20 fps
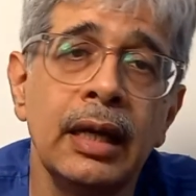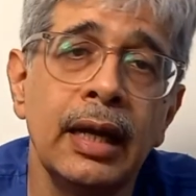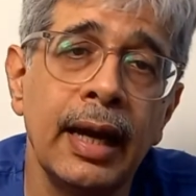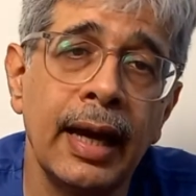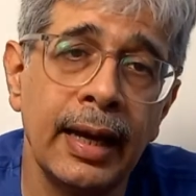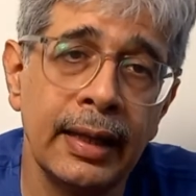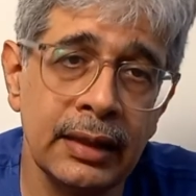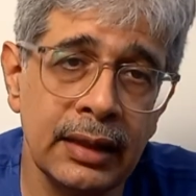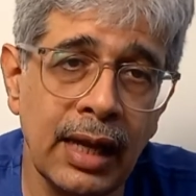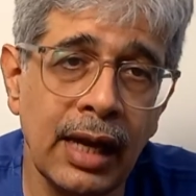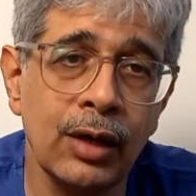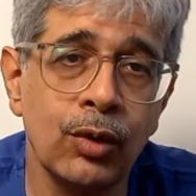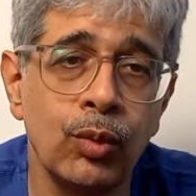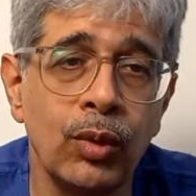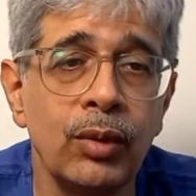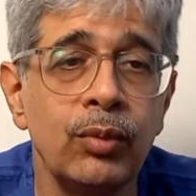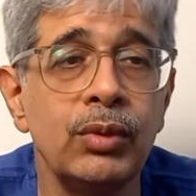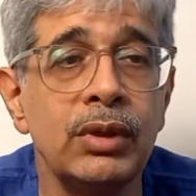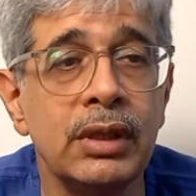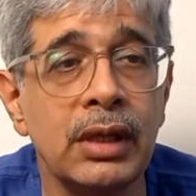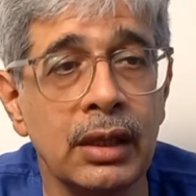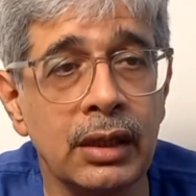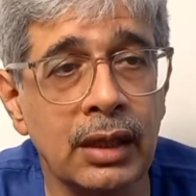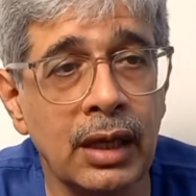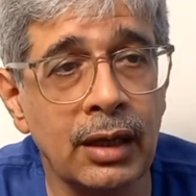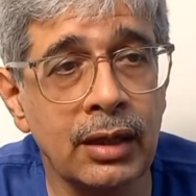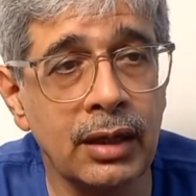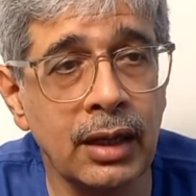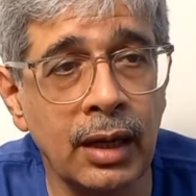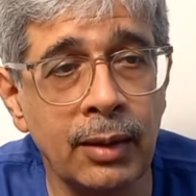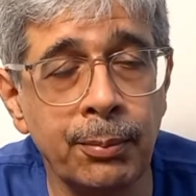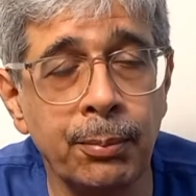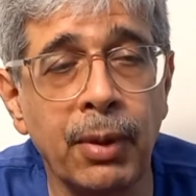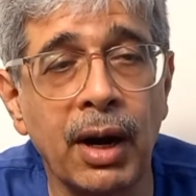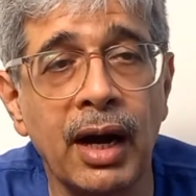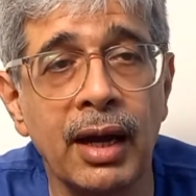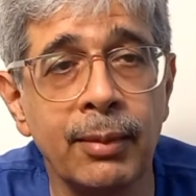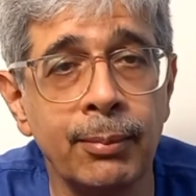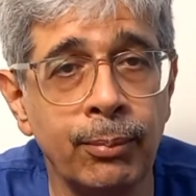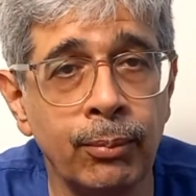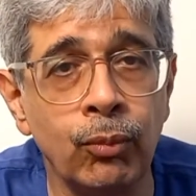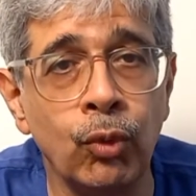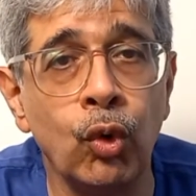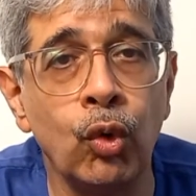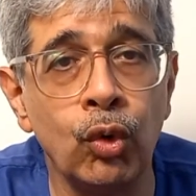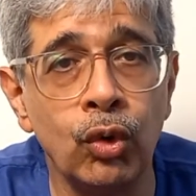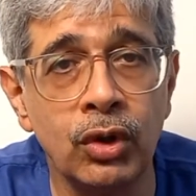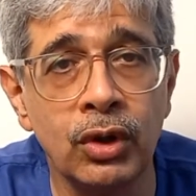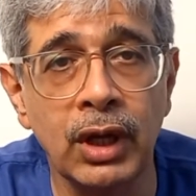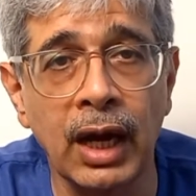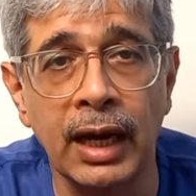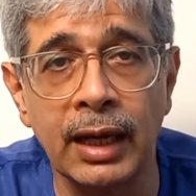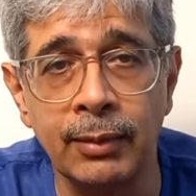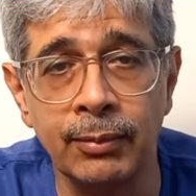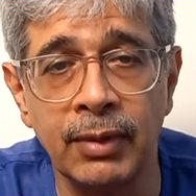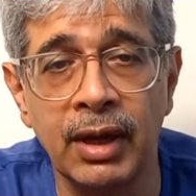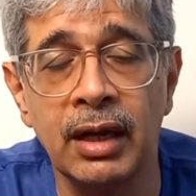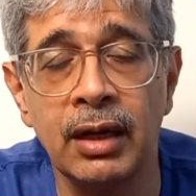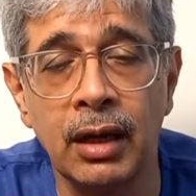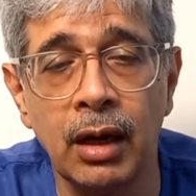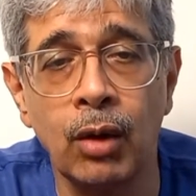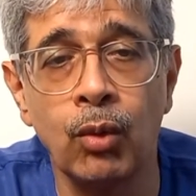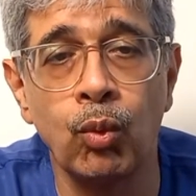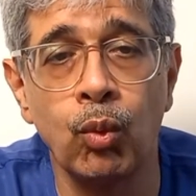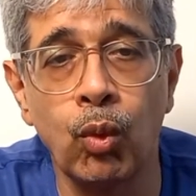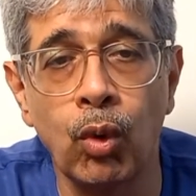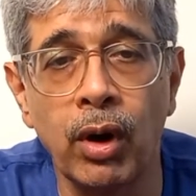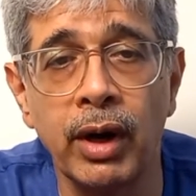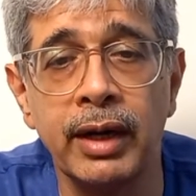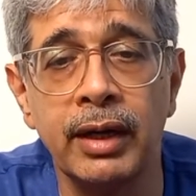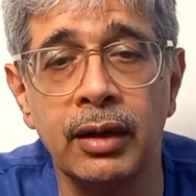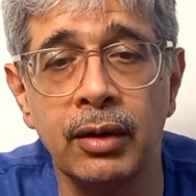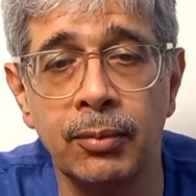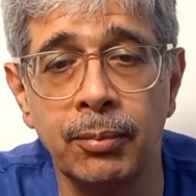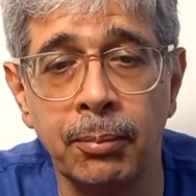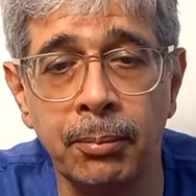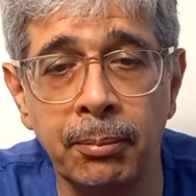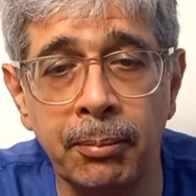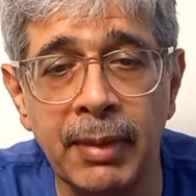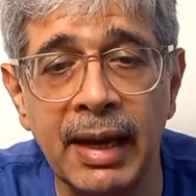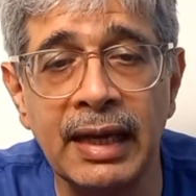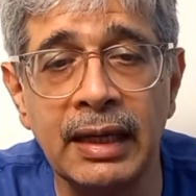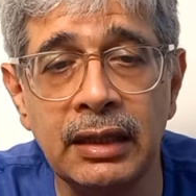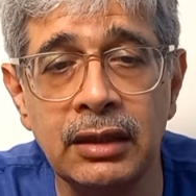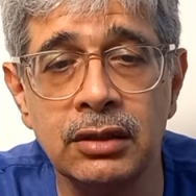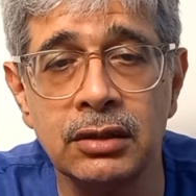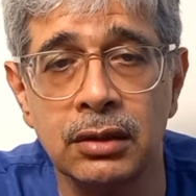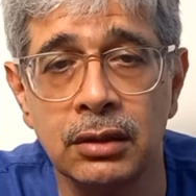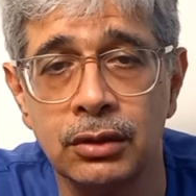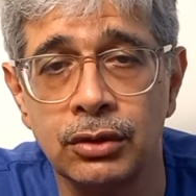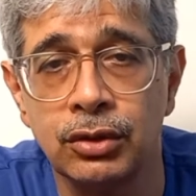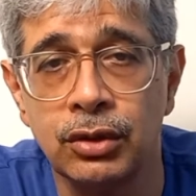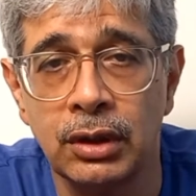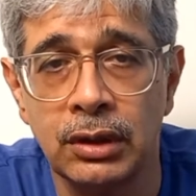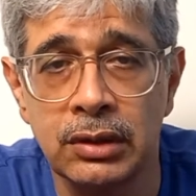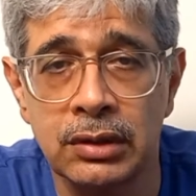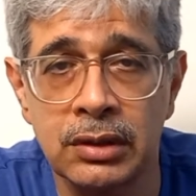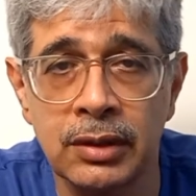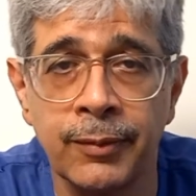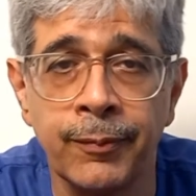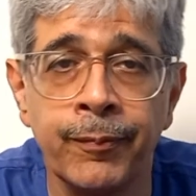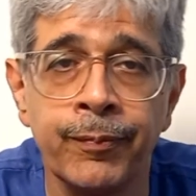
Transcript: and that way we can get and buy more time and avoid many surgeries.